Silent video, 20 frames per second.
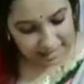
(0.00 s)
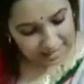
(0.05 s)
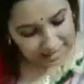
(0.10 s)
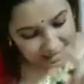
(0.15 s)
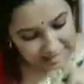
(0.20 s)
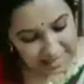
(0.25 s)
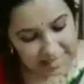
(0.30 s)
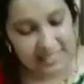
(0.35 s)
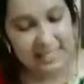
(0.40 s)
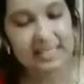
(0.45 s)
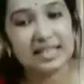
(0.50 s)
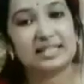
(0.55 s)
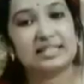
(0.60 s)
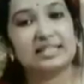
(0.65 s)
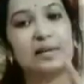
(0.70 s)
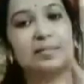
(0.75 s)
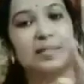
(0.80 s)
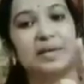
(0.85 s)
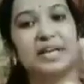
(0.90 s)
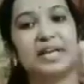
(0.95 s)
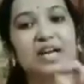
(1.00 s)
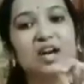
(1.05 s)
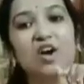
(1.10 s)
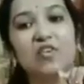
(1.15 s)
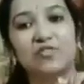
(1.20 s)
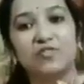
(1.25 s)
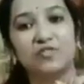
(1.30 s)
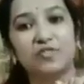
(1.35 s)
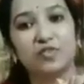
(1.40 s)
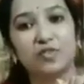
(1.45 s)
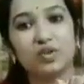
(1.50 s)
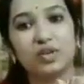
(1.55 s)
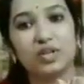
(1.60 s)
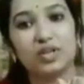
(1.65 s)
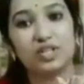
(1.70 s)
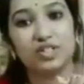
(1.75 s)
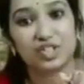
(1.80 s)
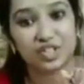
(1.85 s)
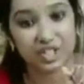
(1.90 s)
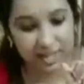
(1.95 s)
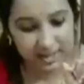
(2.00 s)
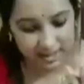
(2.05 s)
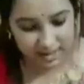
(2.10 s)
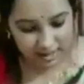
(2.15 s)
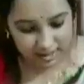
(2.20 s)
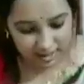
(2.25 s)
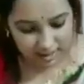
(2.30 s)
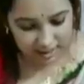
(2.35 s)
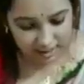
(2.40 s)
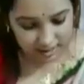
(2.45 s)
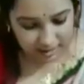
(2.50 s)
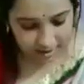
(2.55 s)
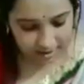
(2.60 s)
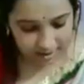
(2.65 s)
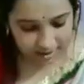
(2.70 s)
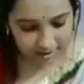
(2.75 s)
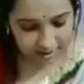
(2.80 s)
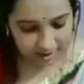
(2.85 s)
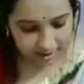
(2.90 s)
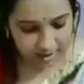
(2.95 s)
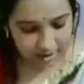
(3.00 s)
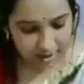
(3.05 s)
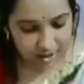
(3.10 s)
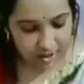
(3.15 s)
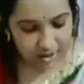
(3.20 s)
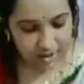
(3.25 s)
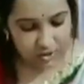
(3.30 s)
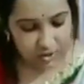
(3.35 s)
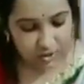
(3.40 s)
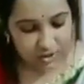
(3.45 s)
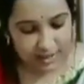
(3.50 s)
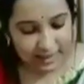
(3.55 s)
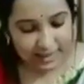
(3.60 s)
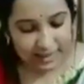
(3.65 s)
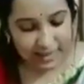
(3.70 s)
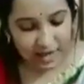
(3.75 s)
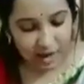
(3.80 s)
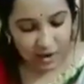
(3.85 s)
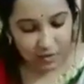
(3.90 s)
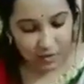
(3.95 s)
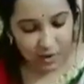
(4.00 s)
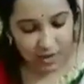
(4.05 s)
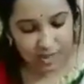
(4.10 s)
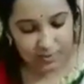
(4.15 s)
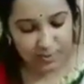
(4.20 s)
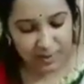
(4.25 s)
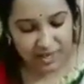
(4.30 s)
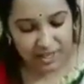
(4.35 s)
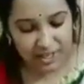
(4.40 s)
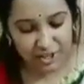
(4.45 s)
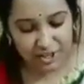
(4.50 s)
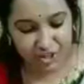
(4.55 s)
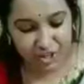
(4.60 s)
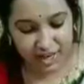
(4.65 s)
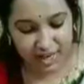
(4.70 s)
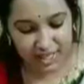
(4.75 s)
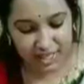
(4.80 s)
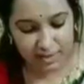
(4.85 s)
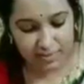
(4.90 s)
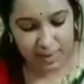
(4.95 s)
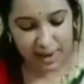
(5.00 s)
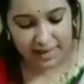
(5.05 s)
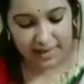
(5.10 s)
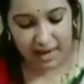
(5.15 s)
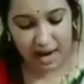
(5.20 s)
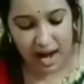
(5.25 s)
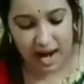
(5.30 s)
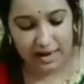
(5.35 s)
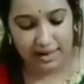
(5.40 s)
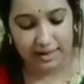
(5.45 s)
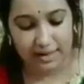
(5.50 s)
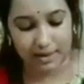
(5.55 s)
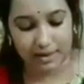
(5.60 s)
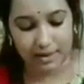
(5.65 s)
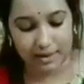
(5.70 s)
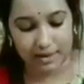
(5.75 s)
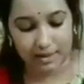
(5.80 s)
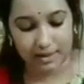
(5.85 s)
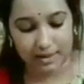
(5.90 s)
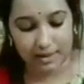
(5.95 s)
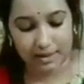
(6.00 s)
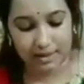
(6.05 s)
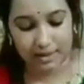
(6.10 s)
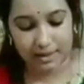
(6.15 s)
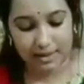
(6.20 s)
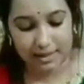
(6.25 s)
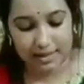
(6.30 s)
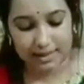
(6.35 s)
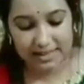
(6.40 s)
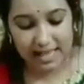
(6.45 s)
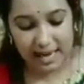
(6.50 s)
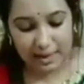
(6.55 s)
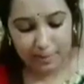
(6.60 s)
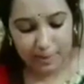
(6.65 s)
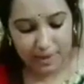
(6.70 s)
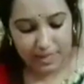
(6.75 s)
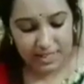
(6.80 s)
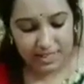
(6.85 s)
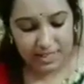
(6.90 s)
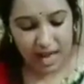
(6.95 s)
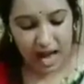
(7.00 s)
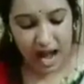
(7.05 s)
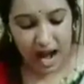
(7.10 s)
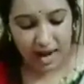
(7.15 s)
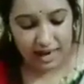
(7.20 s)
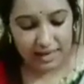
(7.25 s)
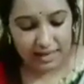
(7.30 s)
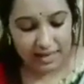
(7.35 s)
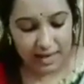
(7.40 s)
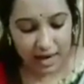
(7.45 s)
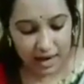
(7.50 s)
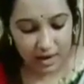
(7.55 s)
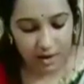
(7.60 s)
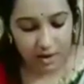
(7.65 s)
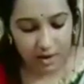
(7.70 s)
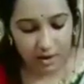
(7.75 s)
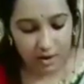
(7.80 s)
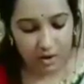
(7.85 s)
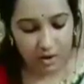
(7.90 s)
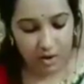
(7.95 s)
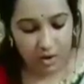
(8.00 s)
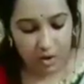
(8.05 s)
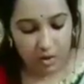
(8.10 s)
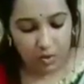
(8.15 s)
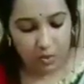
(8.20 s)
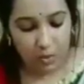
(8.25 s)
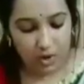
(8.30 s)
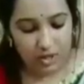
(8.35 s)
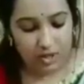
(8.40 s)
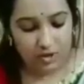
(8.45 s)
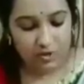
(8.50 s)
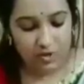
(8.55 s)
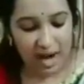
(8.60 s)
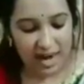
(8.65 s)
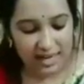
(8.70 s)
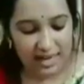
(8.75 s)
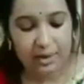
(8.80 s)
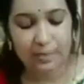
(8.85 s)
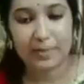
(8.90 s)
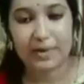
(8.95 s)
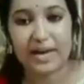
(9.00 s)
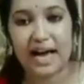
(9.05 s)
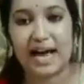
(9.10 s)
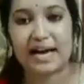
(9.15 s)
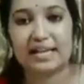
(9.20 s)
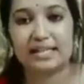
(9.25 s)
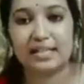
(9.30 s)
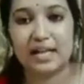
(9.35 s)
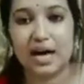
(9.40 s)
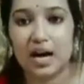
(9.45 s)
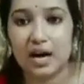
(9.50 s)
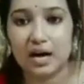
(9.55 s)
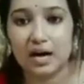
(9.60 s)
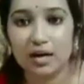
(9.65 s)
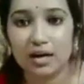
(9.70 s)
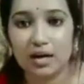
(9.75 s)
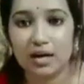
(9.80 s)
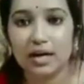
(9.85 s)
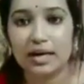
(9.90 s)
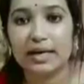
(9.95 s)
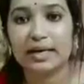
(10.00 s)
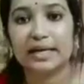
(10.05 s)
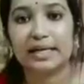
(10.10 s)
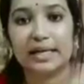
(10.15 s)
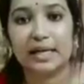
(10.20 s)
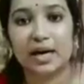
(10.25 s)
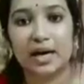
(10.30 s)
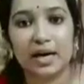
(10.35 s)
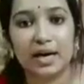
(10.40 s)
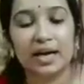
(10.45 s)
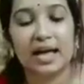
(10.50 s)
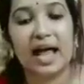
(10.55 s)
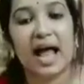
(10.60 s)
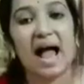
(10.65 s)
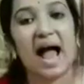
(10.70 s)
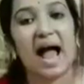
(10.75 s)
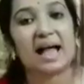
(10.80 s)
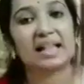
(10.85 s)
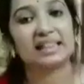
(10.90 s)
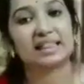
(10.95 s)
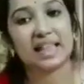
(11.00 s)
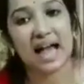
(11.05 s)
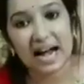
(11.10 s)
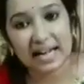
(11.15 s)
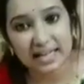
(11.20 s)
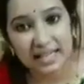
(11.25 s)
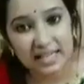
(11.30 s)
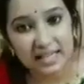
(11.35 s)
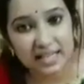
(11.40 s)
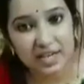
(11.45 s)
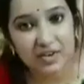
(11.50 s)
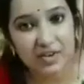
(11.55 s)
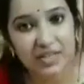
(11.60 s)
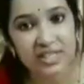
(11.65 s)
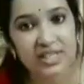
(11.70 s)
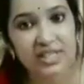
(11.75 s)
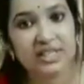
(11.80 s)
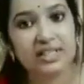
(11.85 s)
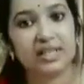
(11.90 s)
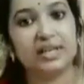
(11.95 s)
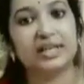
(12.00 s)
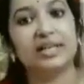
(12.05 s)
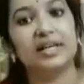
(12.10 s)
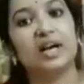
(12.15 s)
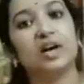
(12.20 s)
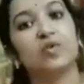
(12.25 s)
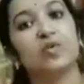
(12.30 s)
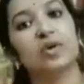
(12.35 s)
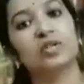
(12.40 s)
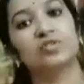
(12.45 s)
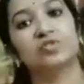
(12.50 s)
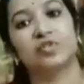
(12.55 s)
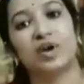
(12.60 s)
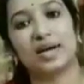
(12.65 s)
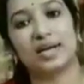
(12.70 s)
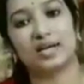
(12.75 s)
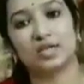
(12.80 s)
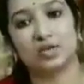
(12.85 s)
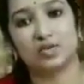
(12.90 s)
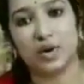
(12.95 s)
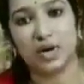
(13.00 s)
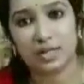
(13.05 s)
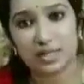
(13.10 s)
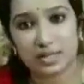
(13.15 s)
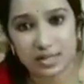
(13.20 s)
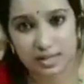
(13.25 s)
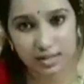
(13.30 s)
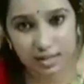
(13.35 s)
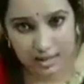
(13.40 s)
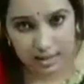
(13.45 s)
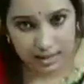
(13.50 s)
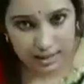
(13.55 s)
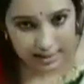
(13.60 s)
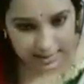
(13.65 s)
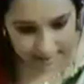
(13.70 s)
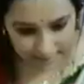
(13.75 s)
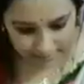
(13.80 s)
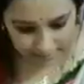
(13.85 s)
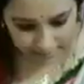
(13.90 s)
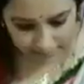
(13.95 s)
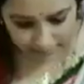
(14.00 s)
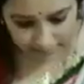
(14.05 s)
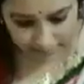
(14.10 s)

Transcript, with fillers: This is the meaning of chasing. So the deer was being chased by a hunter. That means the hunter was running behind the deer, and that is the reason the deer was running towards them.